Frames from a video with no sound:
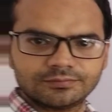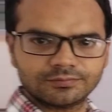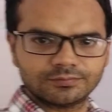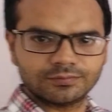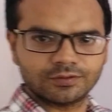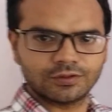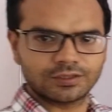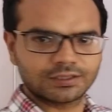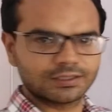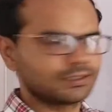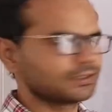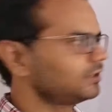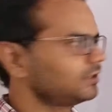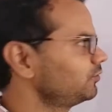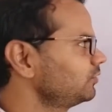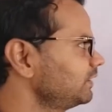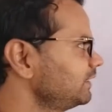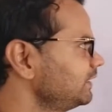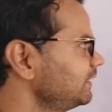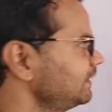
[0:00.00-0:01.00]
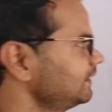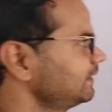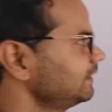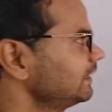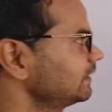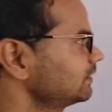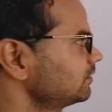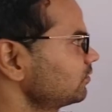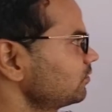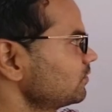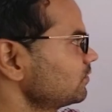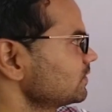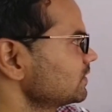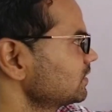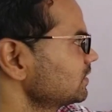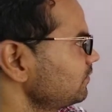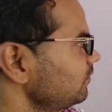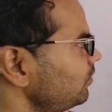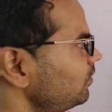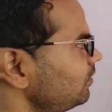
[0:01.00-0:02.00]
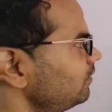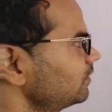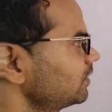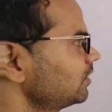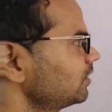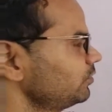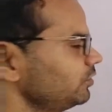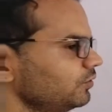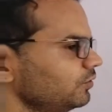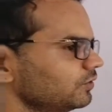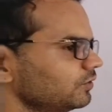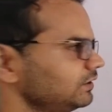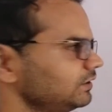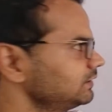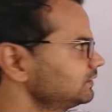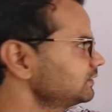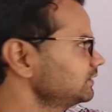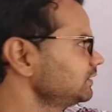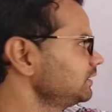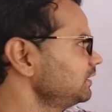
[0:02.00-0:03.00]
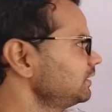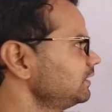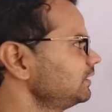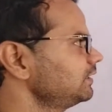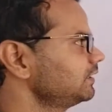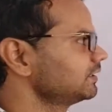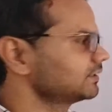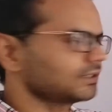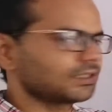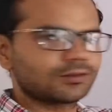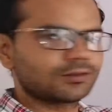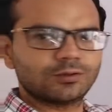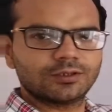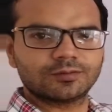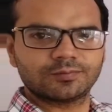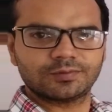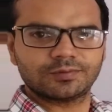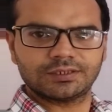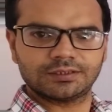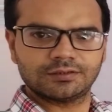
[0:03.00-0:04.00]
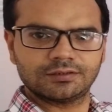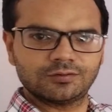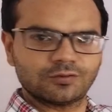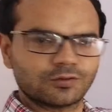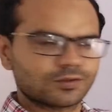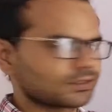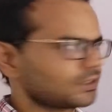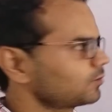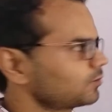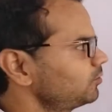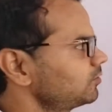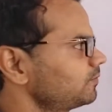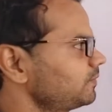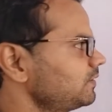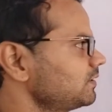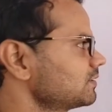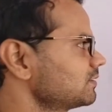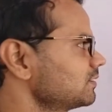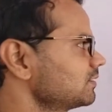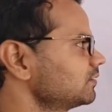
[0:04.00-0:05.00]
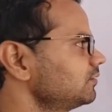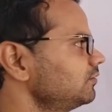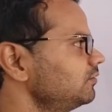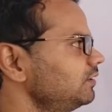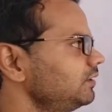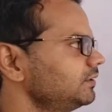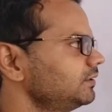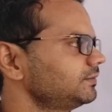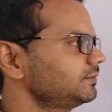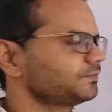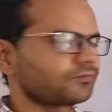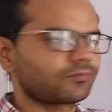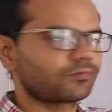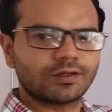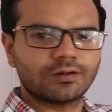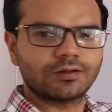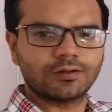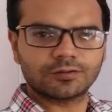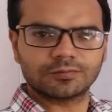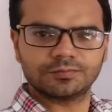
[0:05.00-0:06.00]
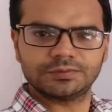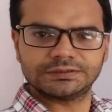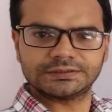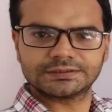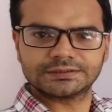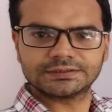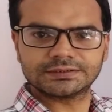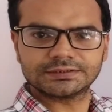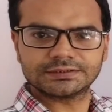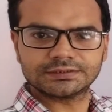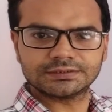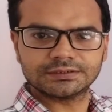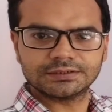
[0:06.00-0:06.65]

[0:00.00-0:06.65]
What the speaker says: Bohr concluded that electrons revolve around nucleus in a circular path. Those circular paths are called orbits.